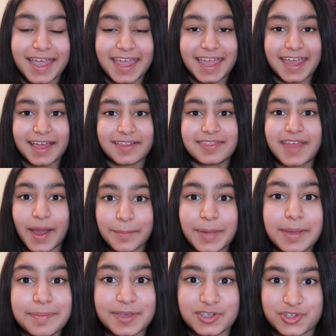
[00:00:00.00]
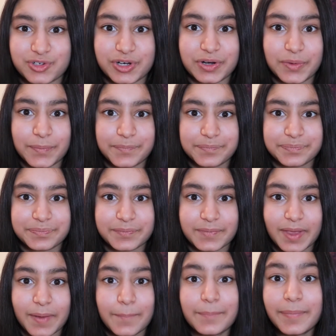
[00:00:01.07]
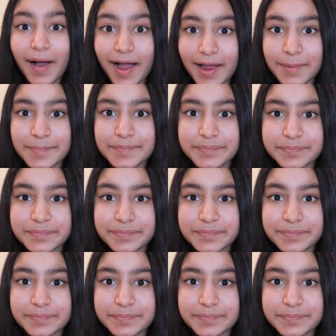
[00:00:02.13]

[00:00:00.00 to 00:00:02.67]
And that might be true, but